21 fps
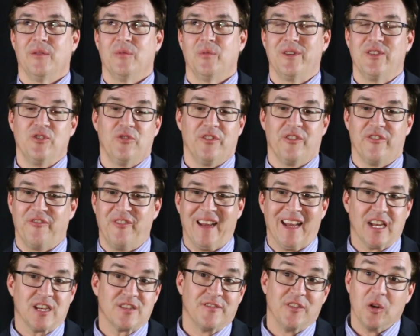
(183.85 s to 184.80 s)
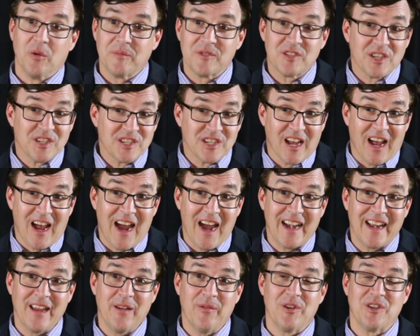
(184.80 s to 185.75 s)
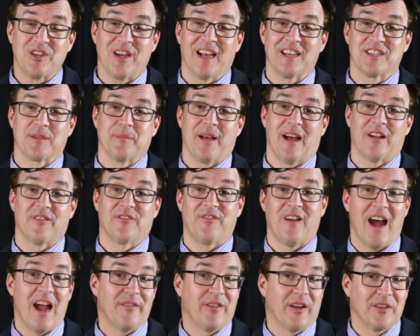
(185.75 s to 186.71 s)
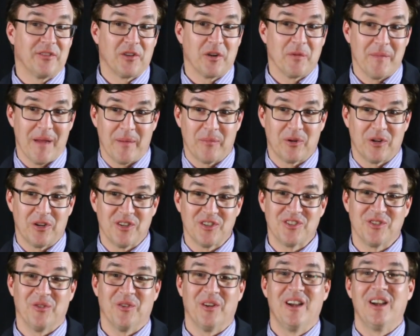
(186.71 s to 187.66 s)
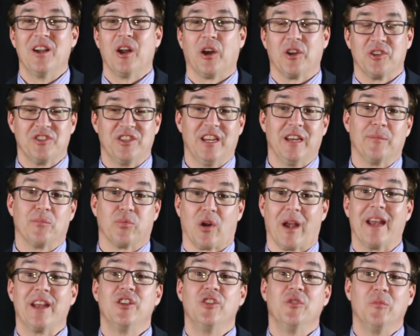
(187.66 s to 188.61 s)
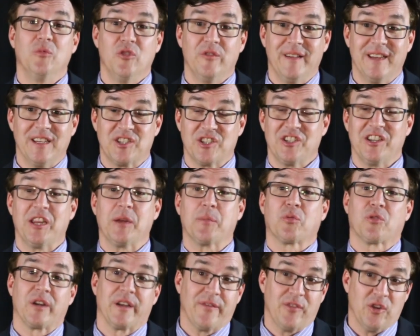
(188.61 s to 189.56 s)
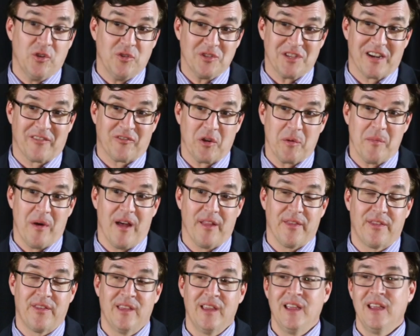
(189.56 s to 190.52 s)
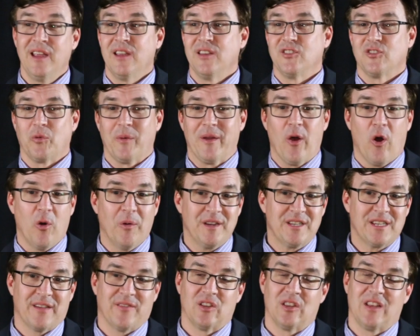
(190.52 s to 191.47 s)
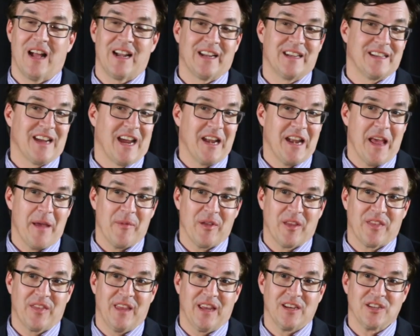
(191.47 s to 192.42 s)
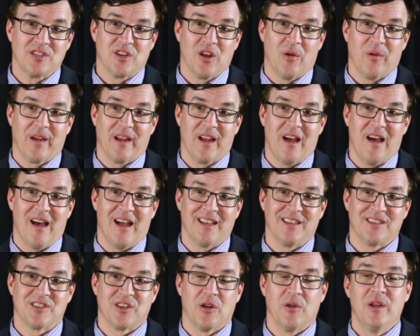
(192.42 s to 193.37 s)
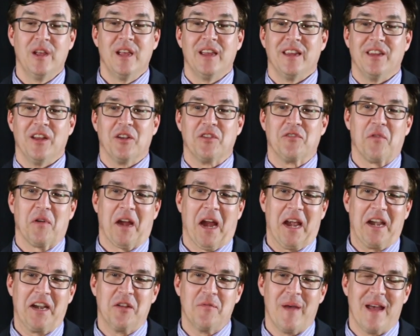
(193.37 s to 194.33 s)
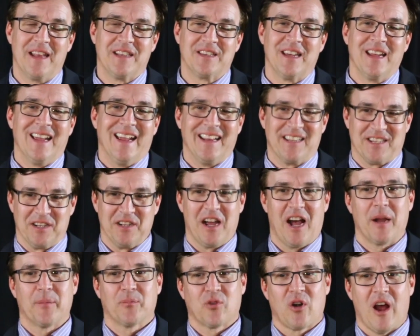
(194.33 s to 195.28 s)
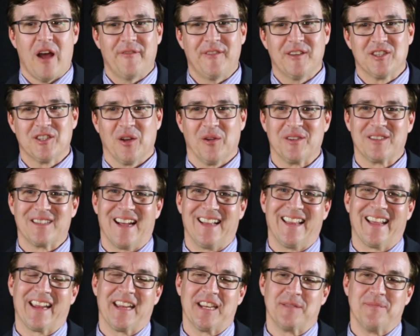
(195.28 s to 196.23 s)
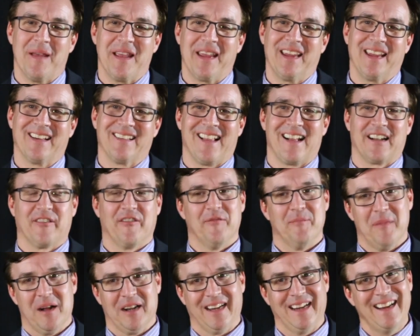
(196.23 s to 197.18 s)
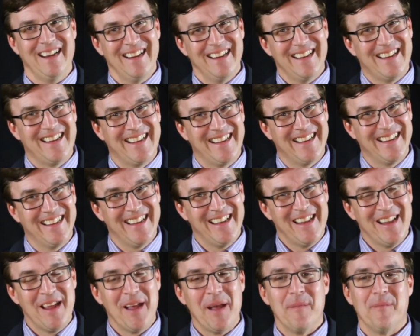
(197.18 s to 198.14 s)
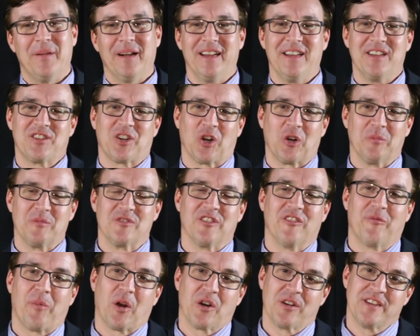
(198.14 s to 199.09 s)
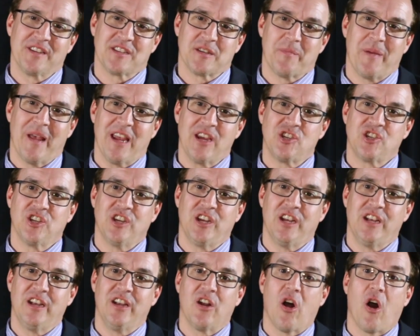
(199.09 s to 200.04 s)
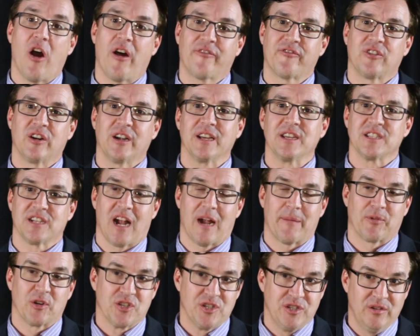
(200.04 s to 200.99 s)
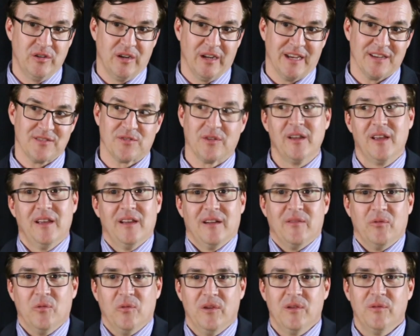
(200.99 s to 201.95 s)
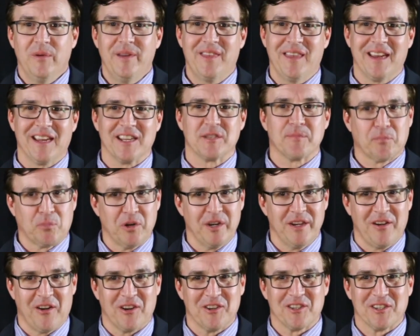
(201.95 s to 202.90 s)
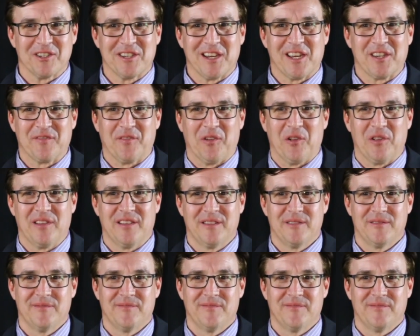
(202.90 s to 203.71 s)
We do the Phoenix Film Society, which has about 500 members who are seeing brand new movies, sneak previews every month. So we always have a lot of dynamic things going on. So, you know, it kind of depends. It's a nonprofit, so it's not like it's making a lot of money. But in terms of participation and offerings and opportunities, we think it's pretty darn successful.